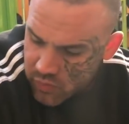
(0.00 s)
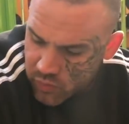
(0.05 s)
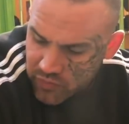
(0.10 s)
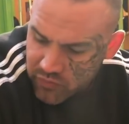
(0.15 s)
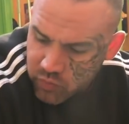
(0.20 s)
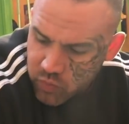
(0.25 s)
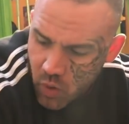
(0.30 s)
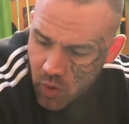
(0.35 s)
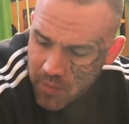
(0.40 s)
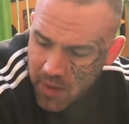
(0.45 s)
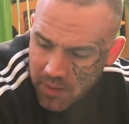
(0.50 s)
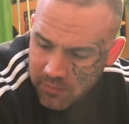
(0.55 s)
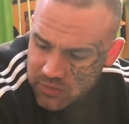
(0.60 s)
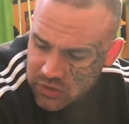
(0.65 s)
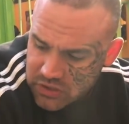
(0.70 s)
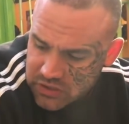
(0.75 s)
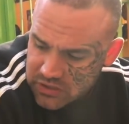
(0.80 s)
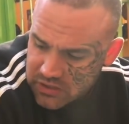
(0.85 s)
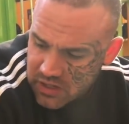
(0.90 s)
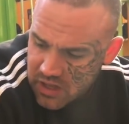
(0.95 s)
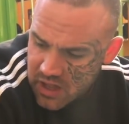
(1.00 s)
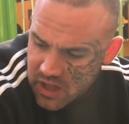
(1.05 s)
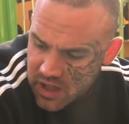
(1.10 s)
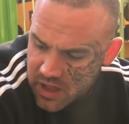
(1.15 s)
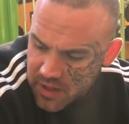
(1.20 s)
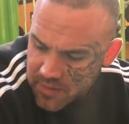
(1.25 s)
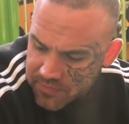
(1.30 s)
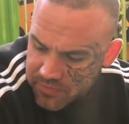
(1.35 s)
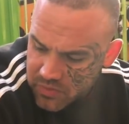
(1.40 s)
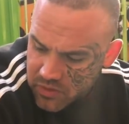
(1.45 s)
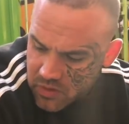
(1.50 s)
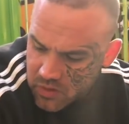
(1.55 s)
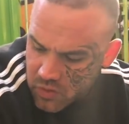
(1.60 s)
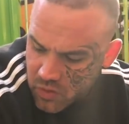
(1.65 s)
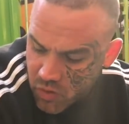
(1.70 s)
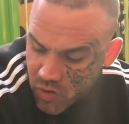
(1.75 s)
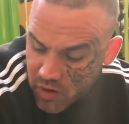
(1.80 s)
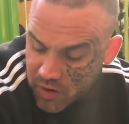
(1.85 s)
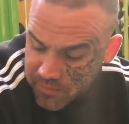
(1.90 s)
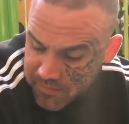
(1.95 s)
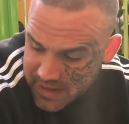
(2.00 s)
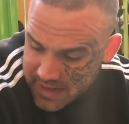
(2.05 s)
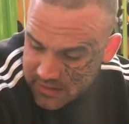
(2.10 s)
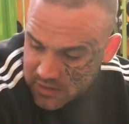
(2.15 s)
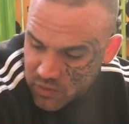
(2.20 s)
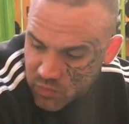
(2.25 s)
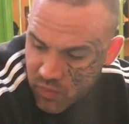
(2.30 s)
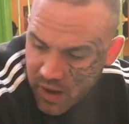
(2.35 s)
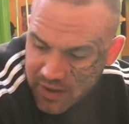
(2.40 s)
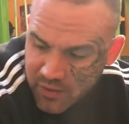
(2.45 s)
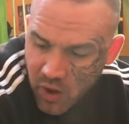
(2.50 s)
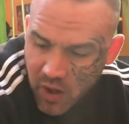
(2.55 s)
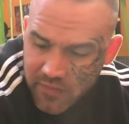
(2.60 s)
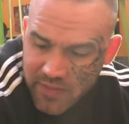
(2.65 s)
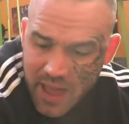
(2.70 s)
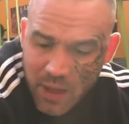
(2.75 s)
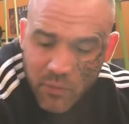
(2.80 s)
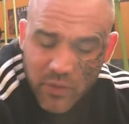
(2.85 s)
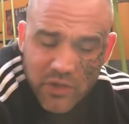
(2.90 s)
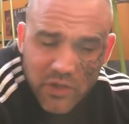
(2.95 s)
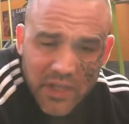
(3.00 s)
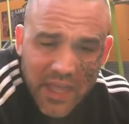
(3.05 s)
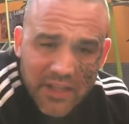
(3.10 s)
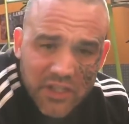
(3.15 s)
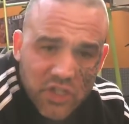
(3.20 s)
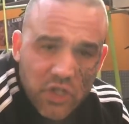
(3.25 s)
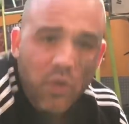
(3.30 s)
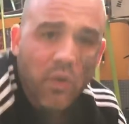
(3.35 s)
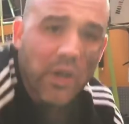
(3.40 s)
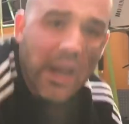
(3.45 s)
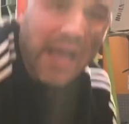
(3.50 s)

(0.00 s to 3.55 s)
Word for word: with warm-ups um, or on a medium weight like that, when you get to your